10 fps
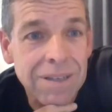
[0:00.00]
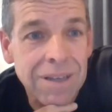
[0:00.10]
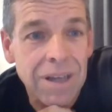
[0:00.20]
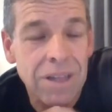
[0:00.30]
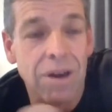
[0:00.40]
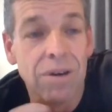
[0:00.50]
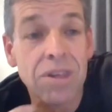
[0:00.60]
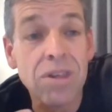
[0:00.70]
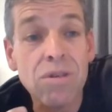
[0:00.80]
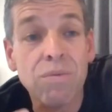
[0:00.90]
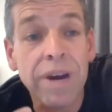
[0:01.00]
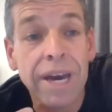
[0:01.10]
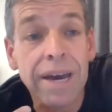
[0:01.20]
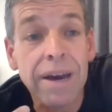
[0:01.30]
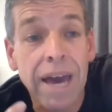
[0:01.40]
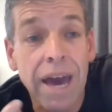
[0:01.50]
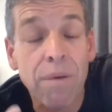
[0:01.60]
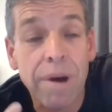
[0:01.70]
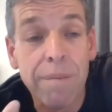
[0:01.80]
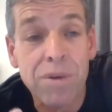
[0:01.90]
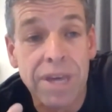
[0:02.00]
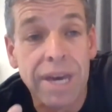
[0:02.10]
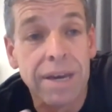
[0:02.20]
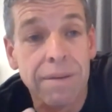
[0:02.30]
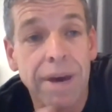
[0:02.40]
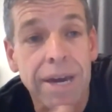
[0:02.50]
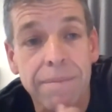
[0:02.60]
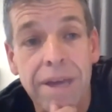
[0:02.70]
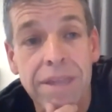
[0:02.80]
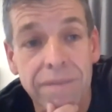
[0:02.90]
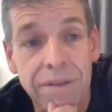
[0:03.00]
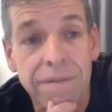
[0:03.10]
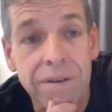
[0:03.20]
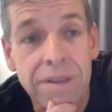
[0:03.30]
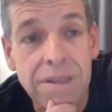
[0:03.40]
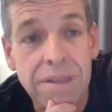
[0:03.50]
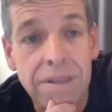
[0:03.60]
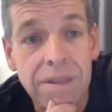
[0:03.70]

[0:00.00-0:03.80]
So this is where our 1% can make a massive difference.